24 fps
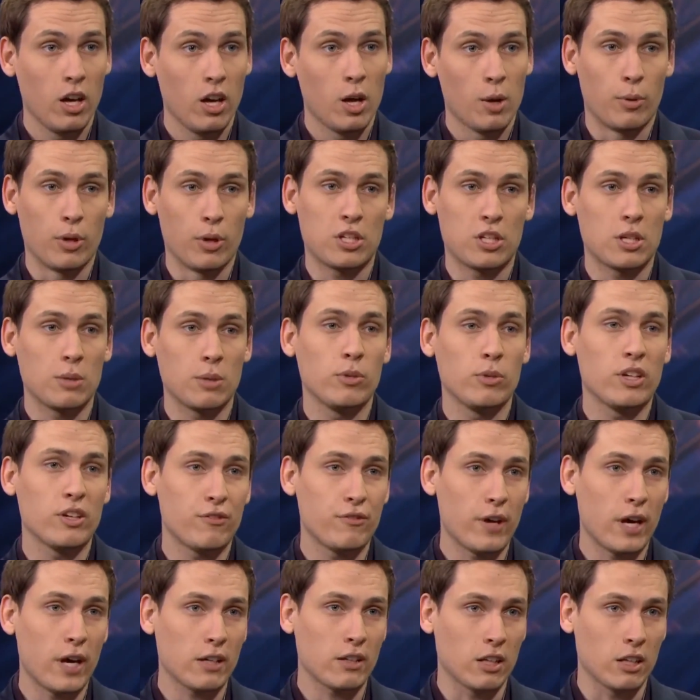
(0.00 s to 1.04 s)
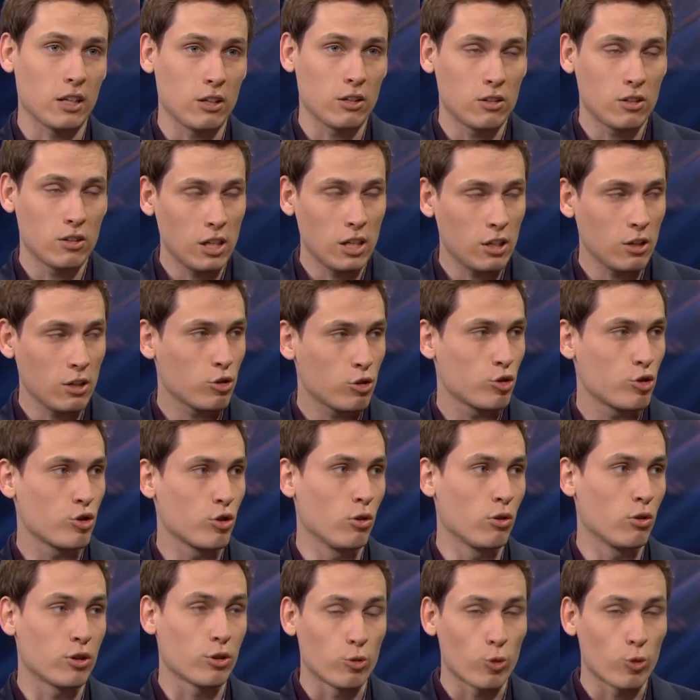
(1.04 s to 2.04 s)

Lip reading: But it's simply the fact they didn't control the